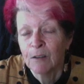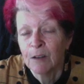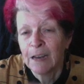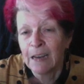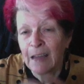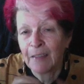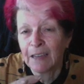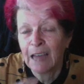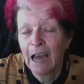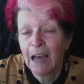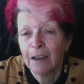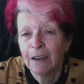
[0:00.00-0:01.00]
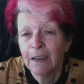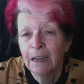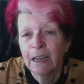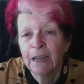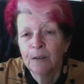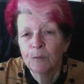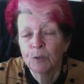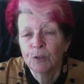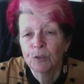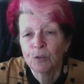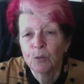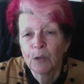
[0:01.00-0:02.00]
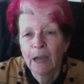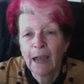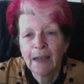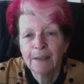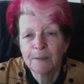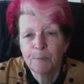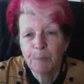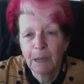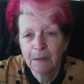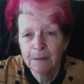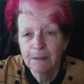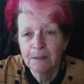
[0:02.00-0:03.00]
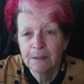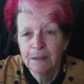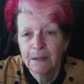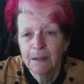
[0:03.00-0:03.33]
another colour, it wouldn't look as balanced